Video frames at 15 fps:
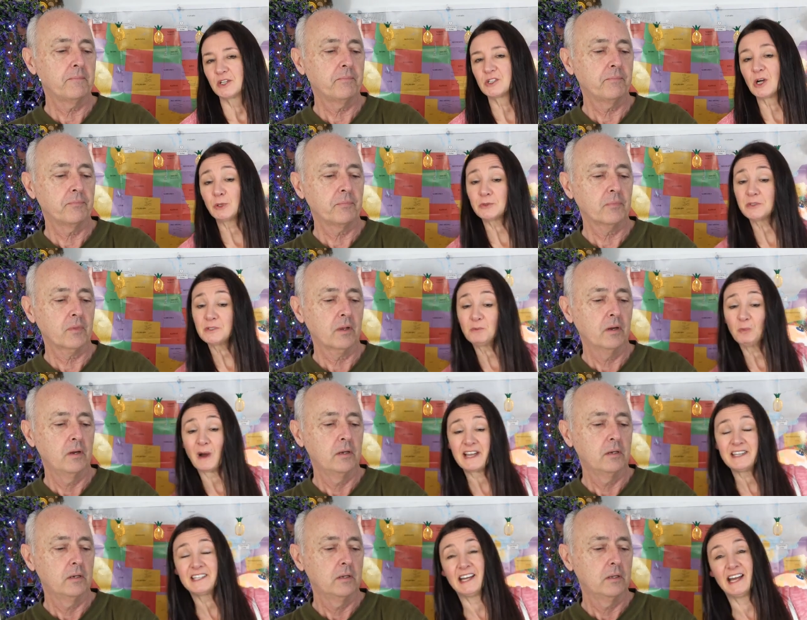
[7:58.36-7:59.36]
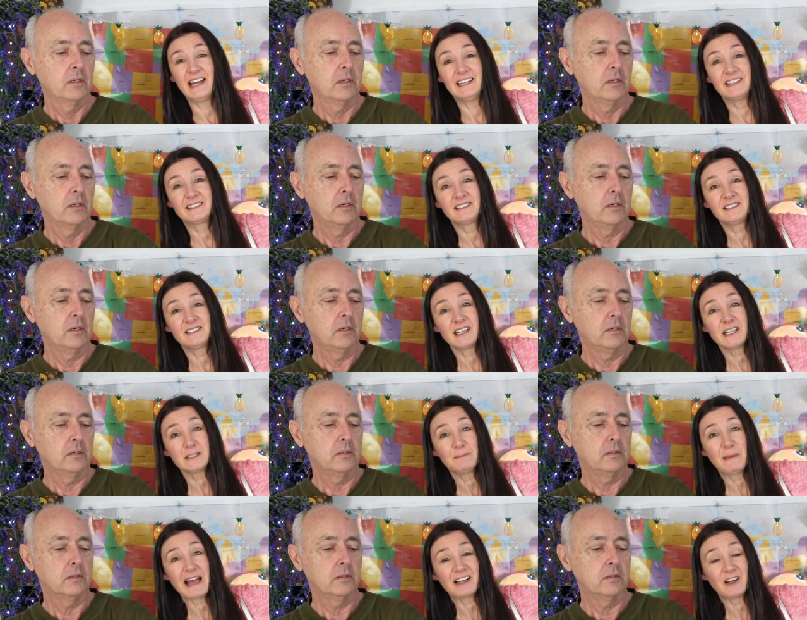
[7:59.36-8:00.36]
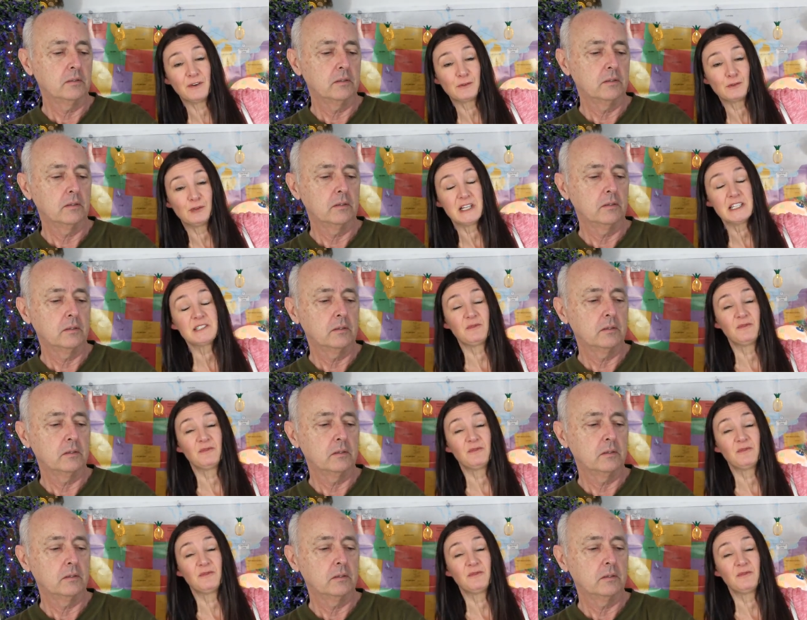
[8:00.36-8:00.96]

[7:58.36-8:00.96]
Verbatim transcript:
Speaker 1: Golden Wonder, and it's a six pack of crisps,